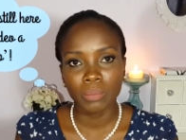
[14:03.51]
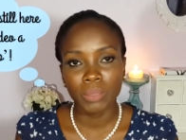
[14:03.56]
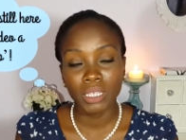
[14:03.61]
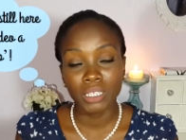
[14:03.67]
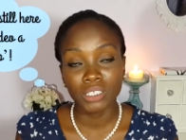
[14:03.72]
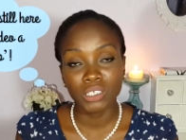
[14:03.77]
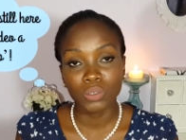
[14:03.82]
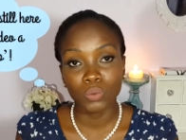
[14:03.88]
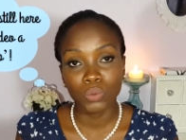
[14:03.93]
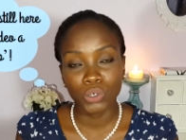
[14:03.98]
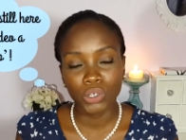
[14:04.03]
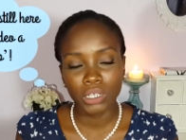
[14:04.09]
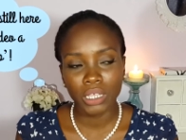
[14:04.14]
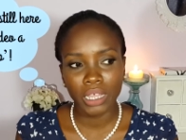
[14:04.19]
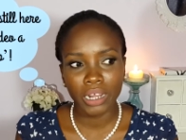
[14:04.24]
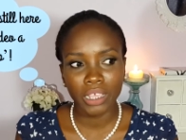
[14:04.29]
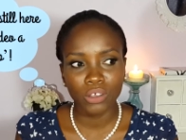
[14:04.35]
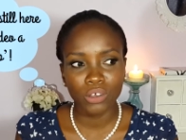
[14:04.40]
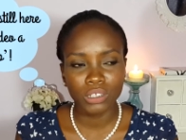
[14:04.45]
into work,
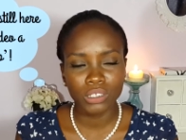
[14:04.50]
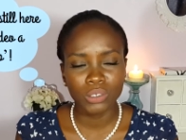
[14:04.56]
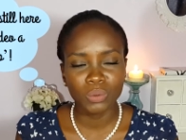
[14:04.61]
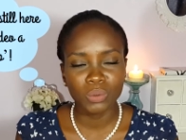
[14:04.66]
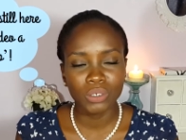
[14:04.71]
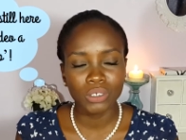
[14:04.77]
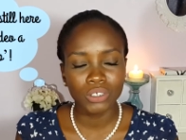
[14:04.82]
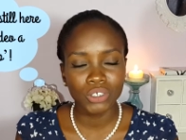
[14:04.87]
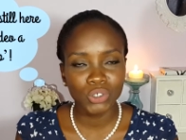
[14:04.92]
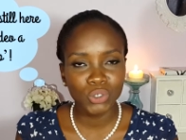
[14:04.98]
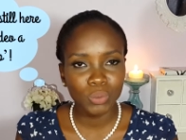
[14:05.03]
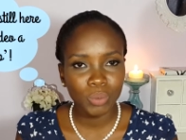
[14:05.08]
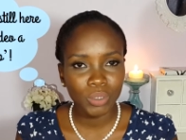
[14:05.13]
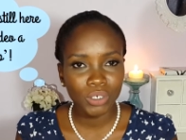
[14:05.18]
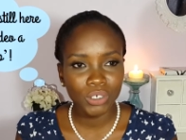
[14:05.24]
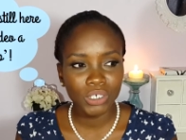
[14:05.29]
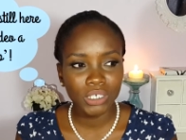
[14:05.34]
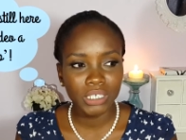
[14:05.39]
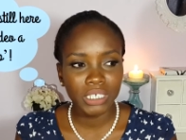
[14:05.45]
and I got to work super
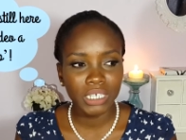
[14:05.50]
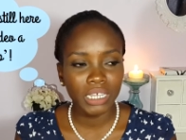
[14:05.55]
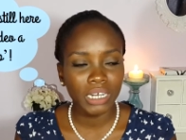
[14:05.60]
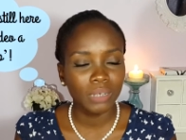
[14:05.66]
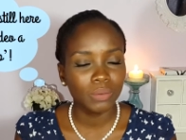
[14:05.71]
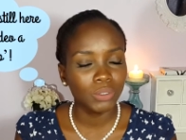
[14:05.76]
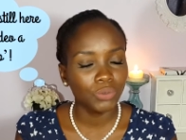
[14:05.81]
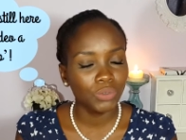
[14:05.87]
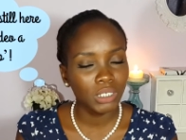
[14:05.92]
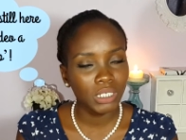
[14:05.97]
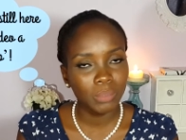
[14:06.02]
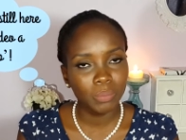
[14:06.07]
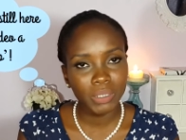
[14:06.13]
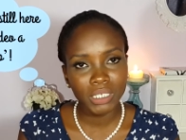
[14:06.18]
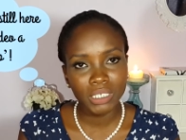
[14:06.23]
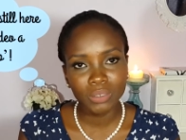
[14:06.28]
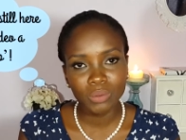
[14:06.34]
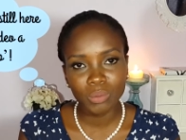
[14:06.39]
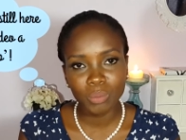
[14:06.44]
early, and I was really
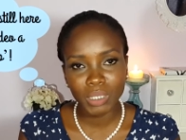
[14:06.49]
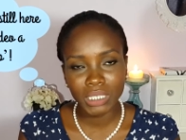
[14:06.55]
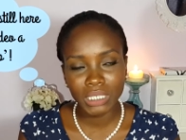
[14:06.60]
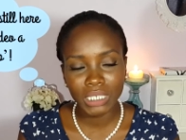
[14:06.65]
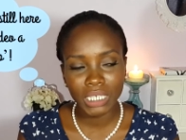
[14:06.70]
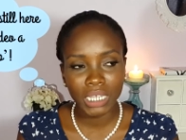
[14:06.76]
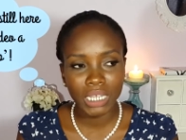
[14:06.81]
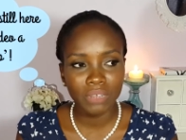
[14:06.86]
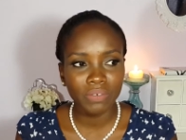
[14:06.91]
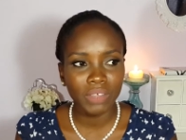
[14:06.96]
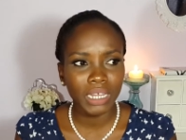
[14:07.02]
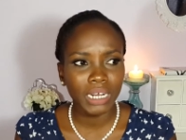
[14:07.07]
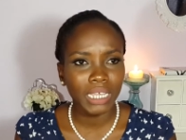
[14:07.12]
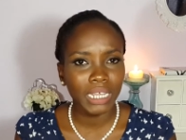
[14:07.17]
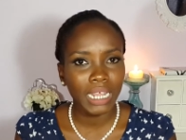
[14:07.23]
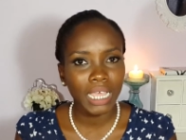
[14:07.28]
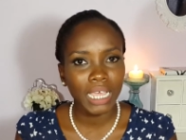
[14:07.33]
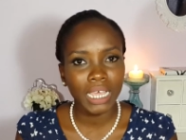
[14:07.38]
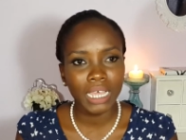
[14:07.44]
pleased with myself, and
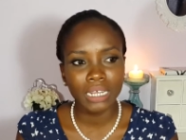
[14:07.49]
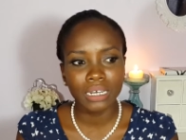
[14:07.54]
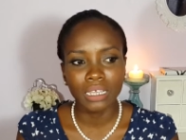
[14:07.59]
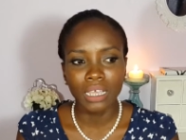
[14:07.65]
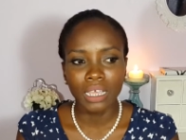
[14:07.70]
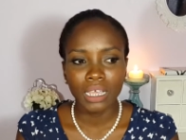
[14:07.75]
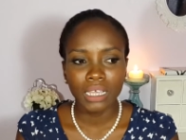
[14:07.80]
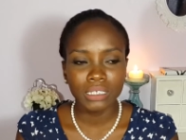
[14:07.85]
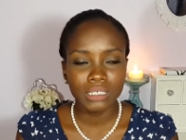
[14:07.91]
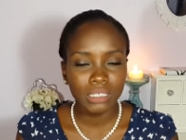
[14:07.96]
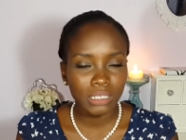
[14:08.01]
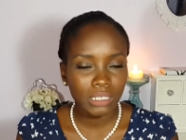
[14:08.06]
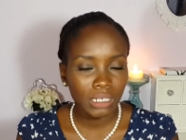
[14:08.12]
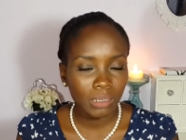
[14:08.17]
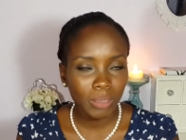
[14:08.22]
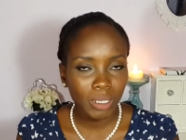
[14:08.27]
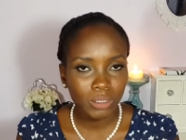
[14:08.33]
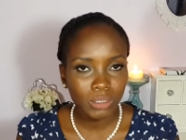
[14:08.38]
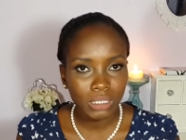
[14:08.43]
I'd had a
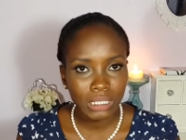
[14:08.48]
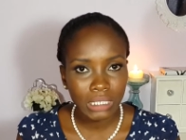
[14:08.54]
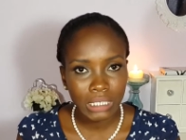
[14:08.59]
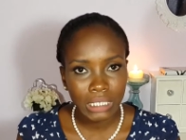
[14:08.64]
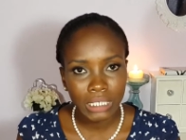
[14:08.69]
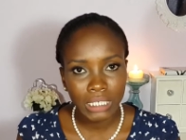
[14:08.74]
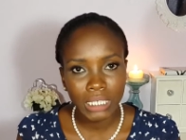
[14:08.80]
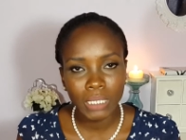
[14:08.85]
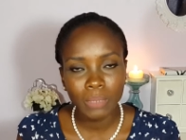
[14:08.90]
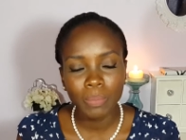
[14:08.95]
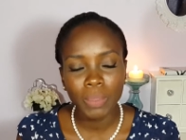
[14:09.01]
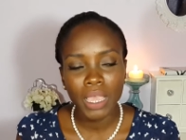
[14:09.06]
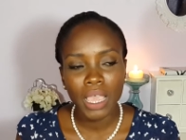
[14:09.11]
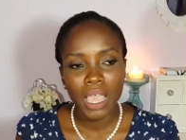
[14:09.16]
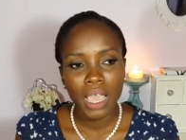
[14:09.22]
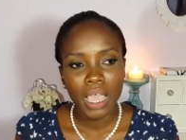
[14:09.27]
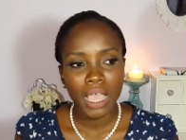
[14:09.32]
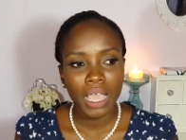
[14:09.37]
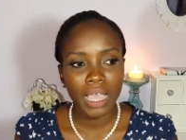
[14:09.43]
decent amount of sleep,
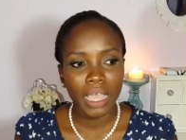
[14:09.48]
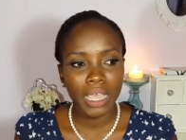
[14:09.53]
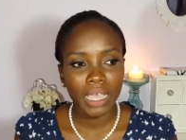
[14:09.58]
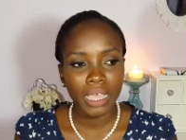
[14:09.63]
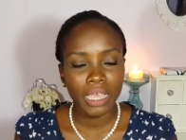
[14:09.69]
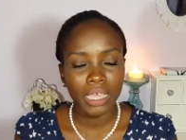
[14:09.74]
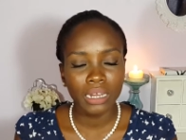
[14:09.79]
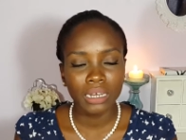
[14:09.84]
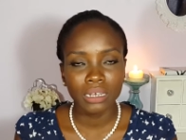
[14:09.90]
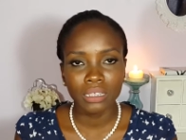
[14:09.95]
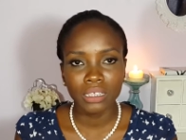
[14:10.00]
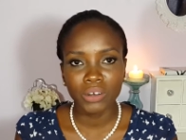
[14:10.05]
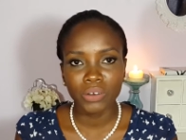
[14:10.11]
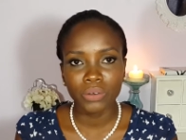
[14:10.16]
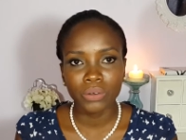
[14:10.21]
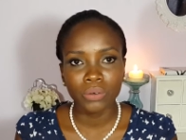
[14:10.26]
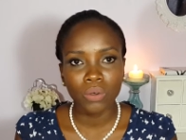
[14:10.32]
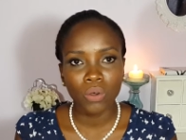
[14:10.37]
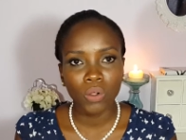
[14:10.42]
and, you
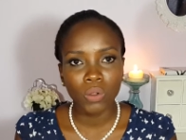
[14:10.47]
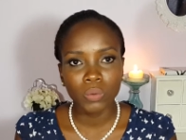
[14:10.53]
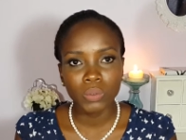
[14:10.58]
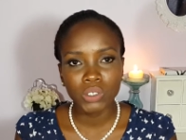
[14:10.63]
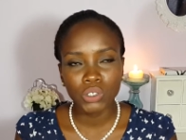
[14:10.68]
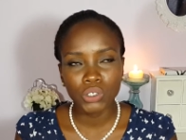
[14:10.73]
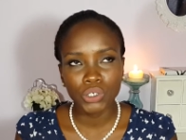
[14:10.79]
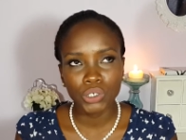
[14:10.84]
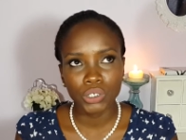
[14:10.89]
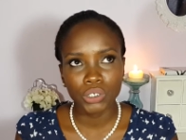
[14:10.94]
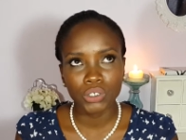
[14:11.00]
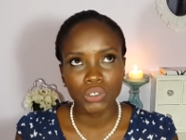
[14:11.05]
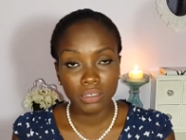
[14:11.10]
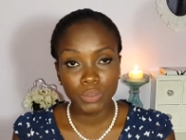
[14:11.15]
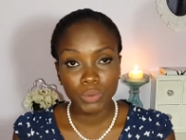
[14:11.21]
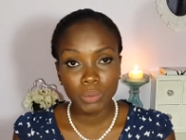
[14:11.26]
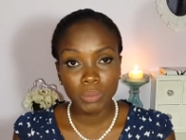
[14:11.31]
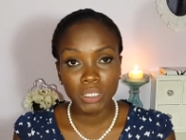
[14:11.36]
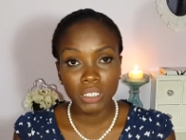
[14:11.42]
know, all was good.
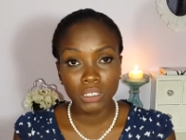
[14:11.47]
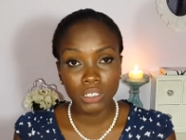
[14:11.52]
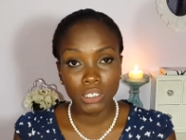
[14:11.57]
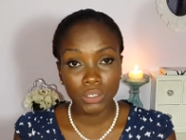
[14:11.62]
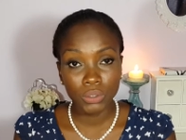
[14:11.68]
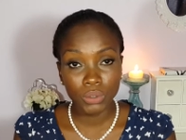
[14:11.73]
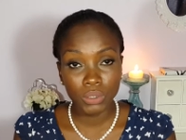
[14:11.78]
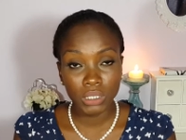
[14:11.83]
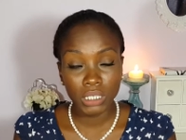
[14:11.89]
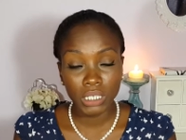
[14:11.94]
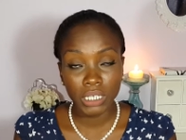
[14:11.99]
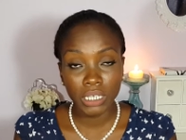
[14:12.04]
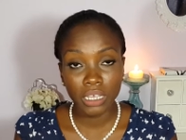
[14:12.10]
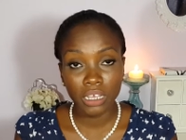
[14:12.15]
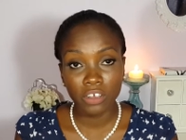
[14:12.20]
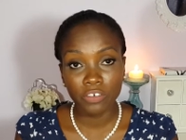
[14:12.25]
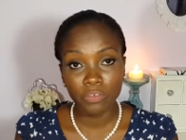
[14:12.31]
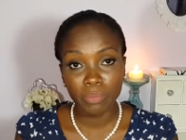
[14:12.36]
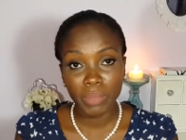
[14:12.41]
This would be Tuesday
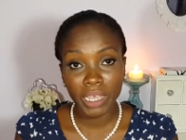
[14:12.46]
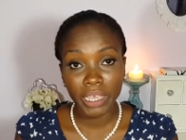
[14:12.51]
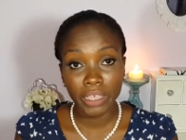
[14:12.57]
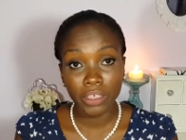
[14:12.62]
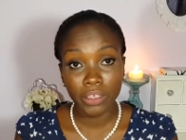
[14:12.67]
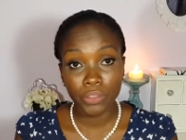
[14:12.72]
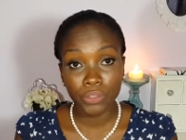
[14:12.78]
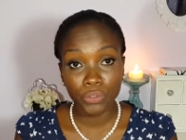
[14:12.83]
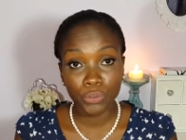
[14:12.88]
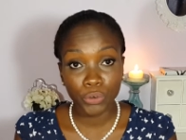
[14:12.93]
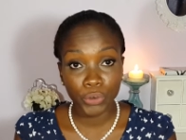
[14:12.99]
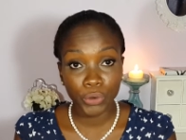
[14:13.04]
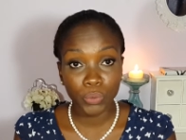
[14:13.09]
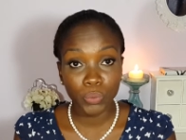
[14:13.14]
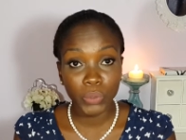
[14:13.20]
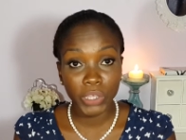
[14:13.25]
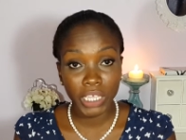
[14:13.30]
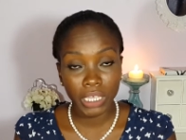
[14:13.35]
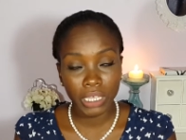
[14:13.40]
of my
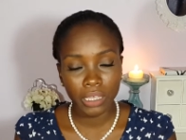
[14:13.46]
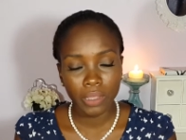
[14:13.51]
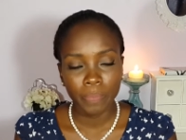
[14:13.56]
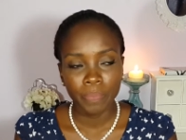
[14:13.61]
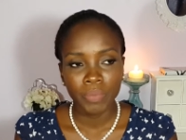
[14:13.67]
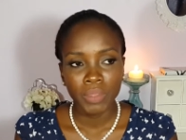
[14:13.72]
third week.